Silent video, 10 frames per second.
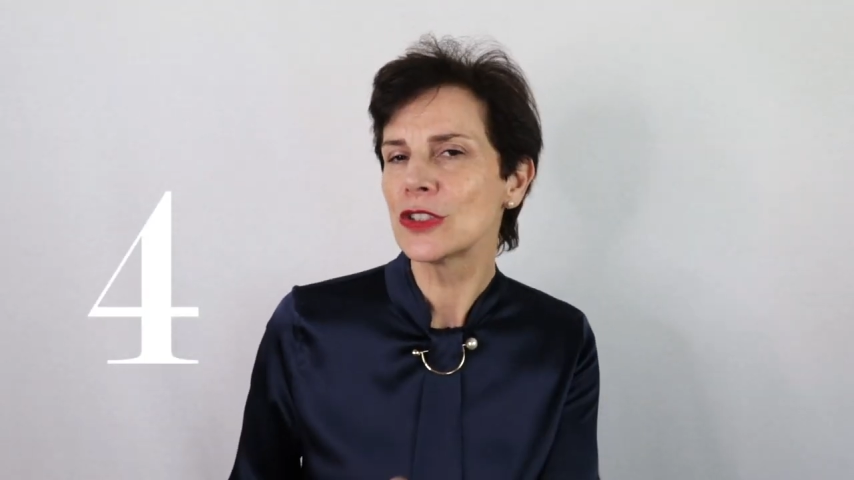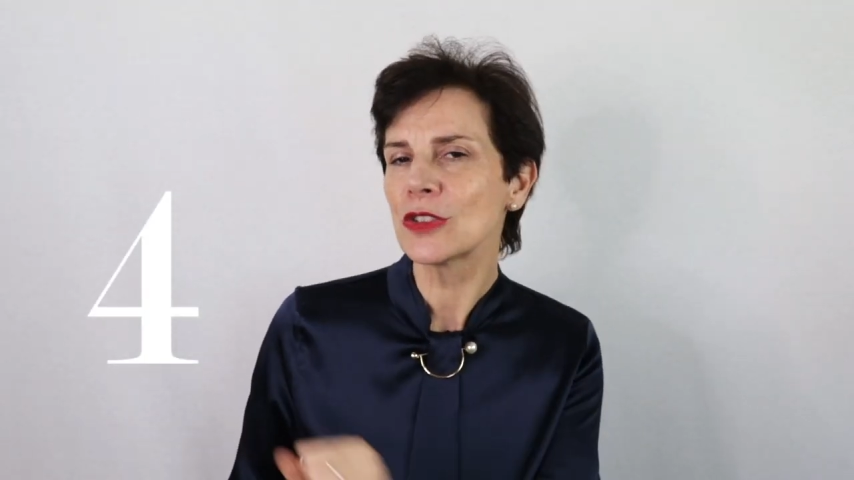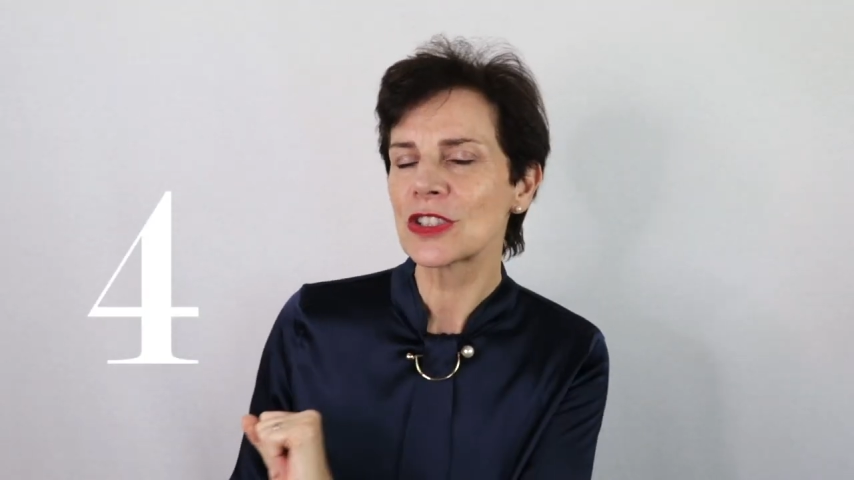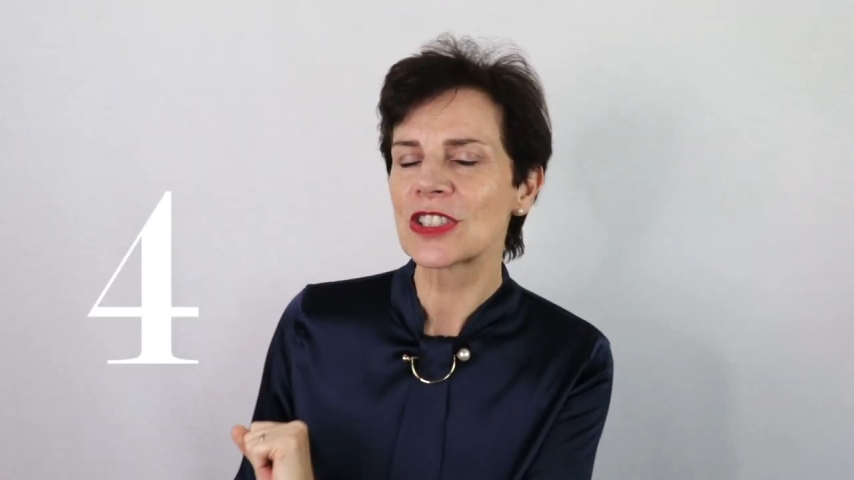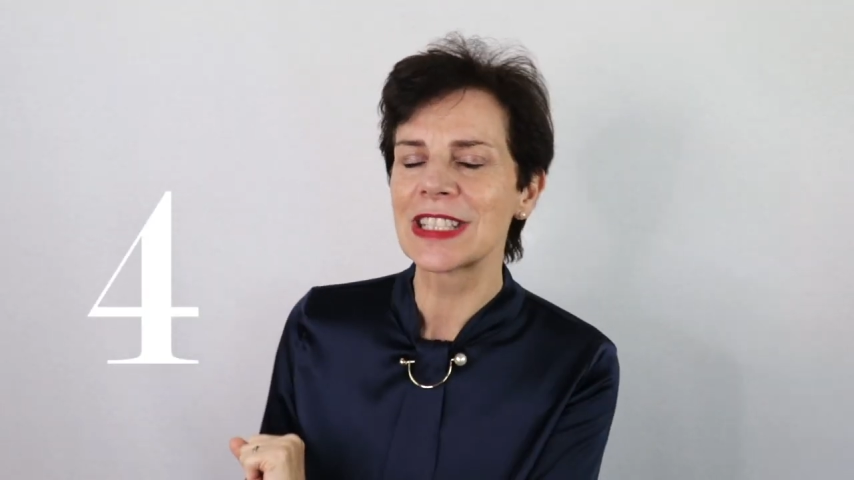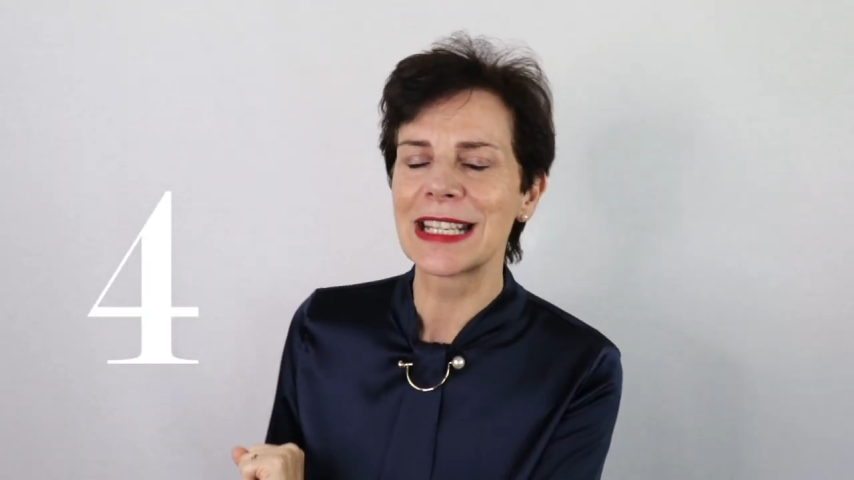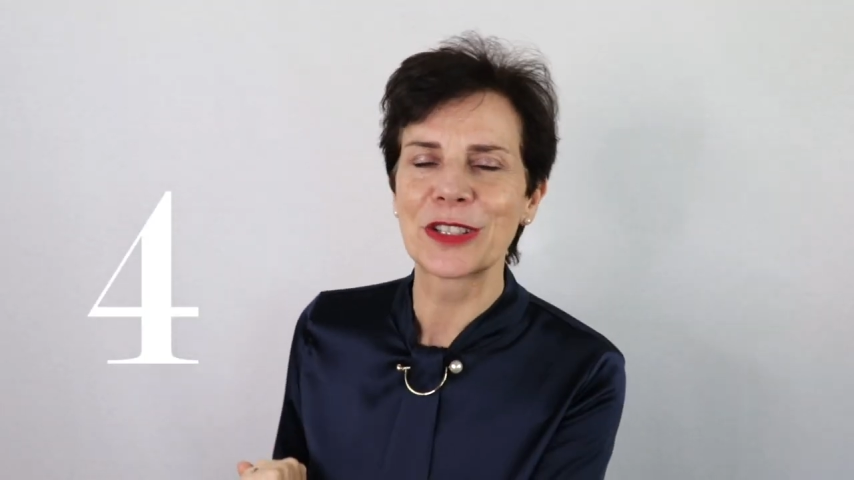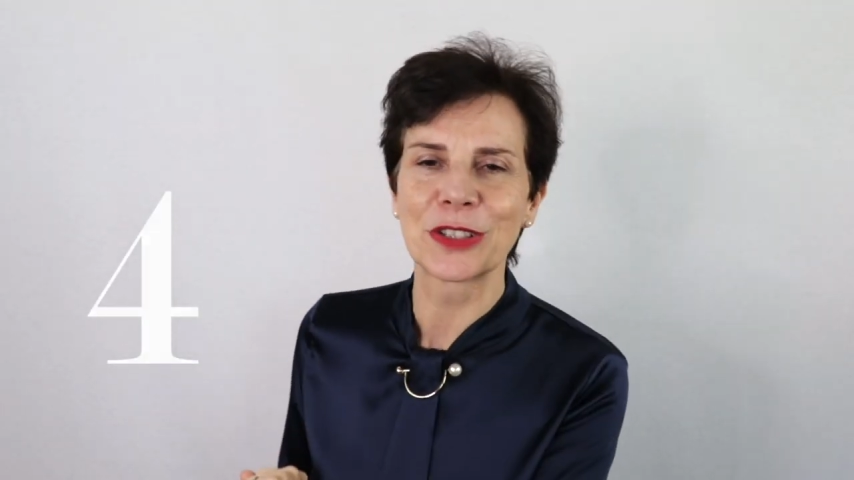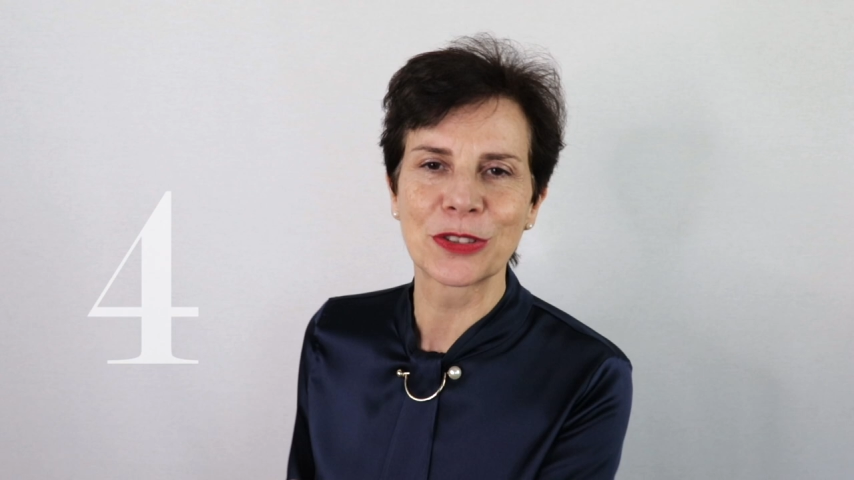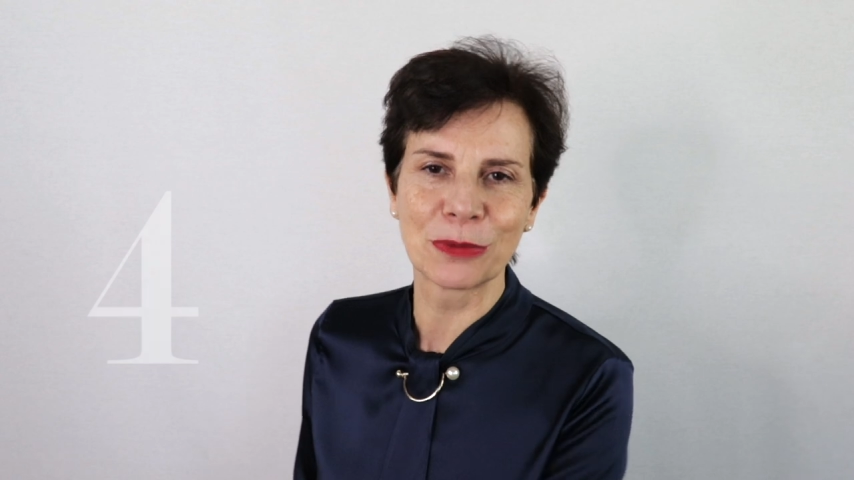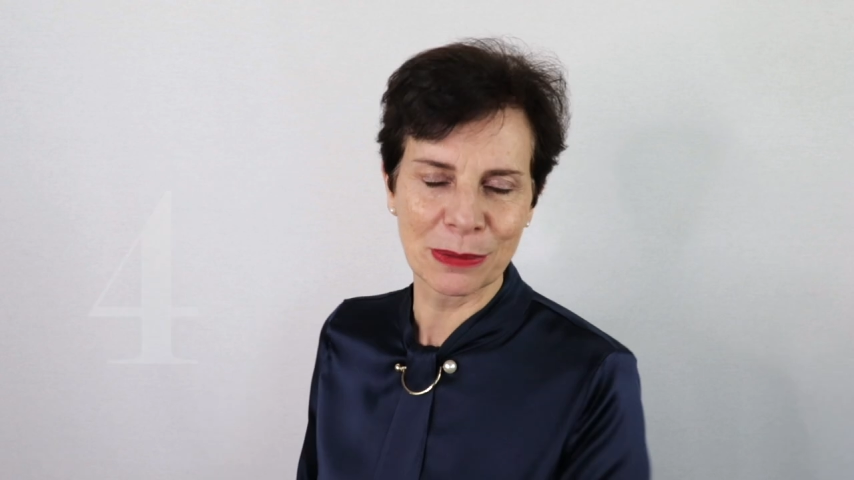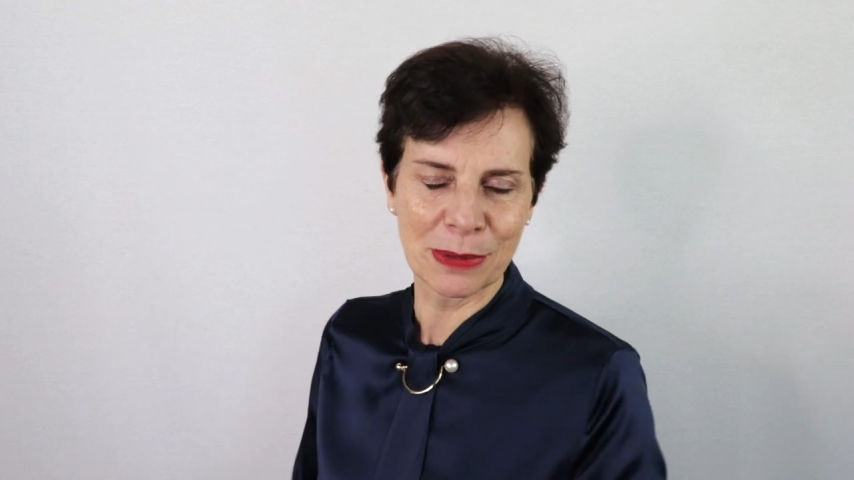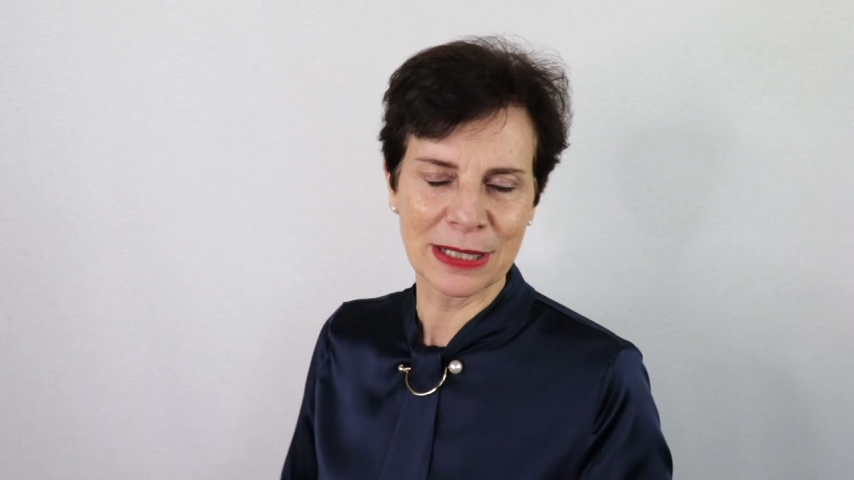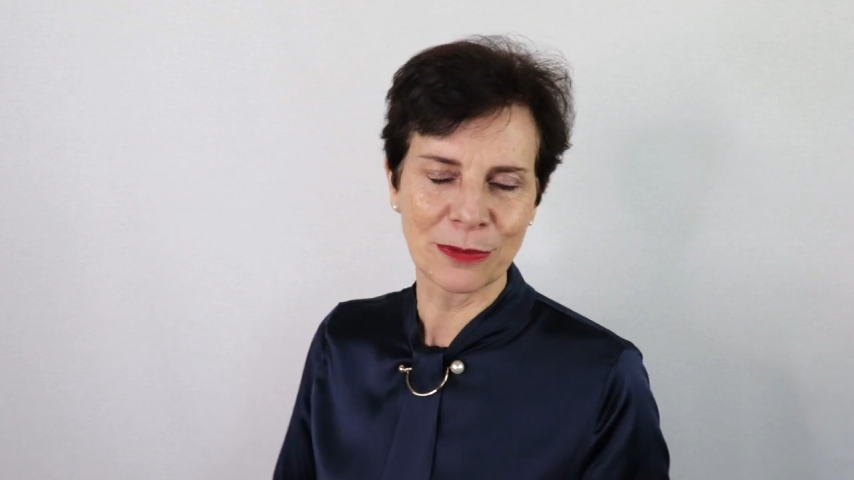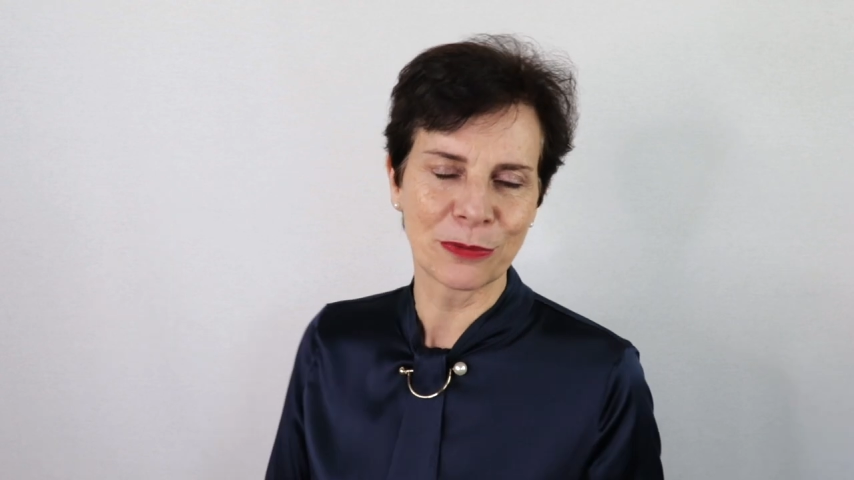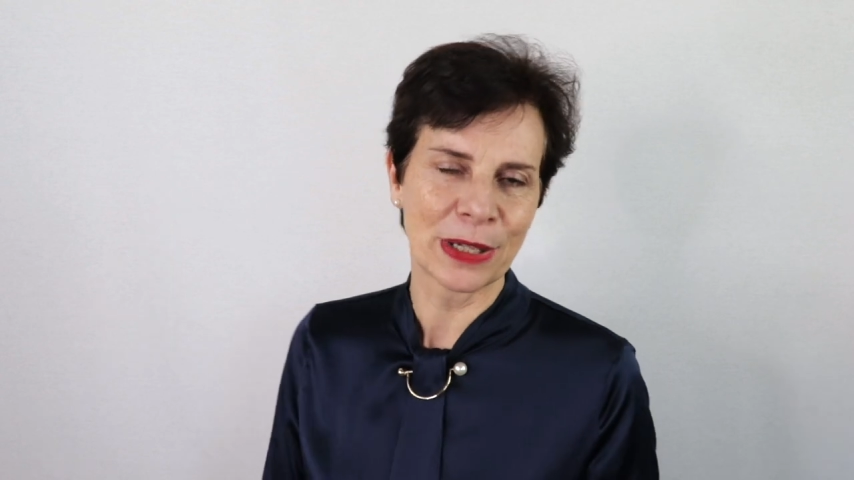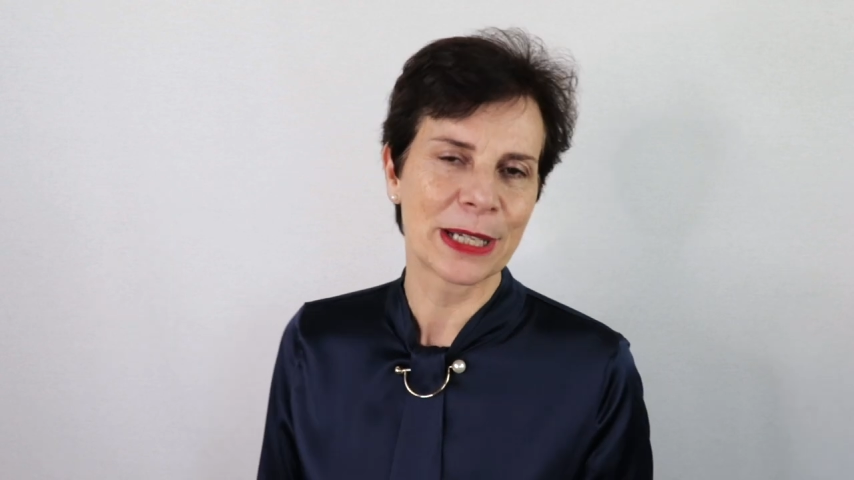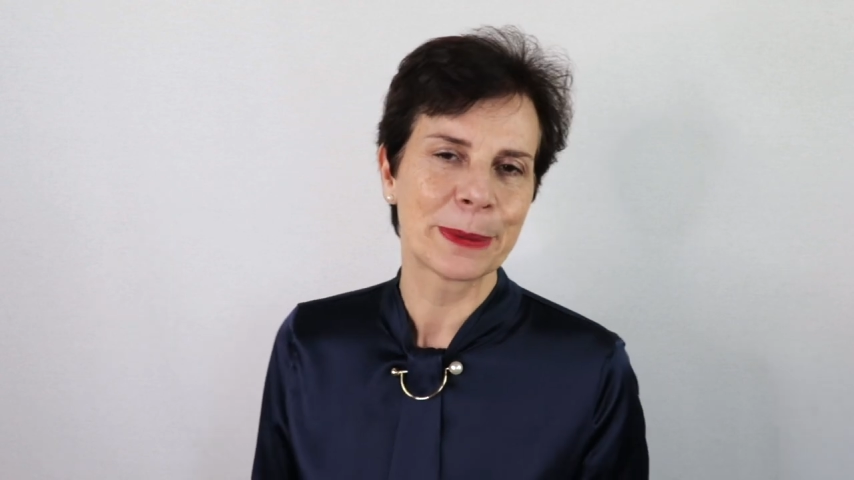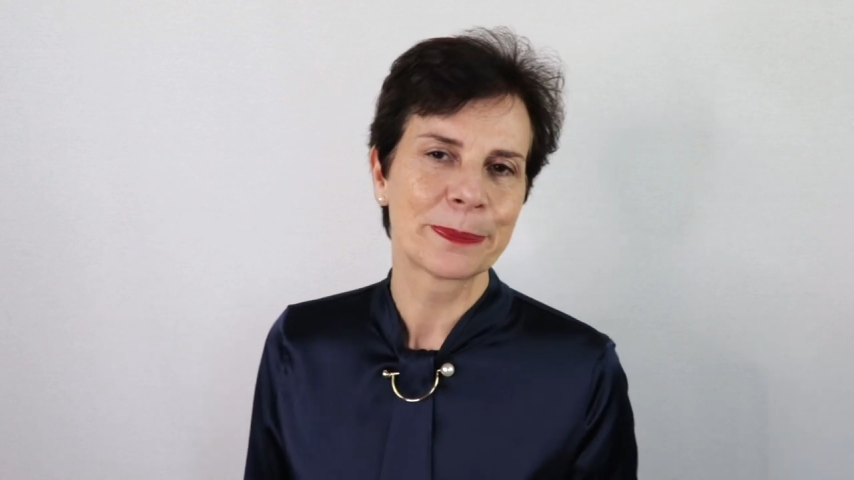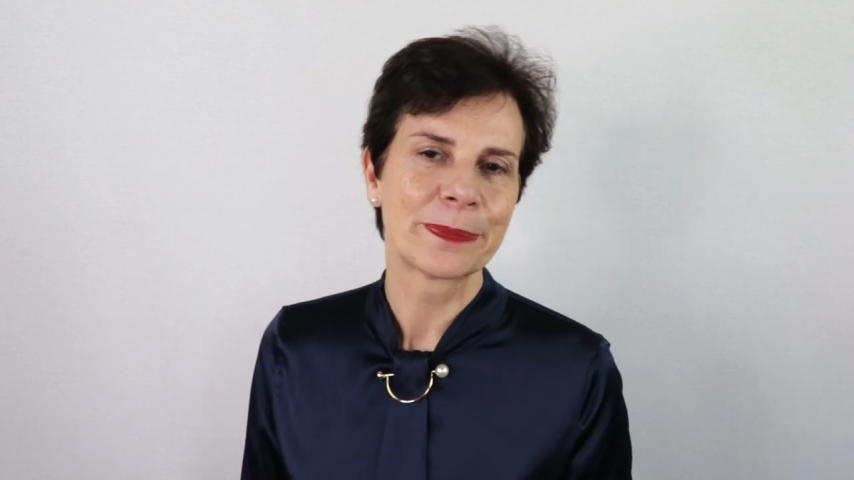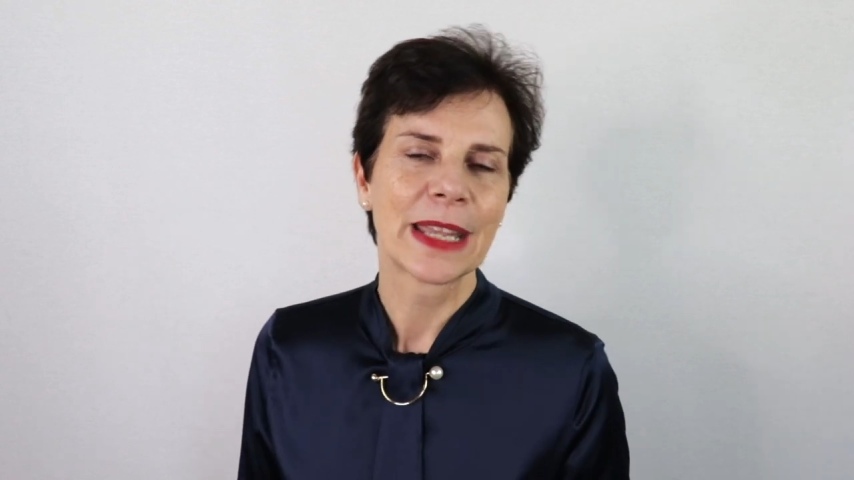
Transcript: not see elegant women wear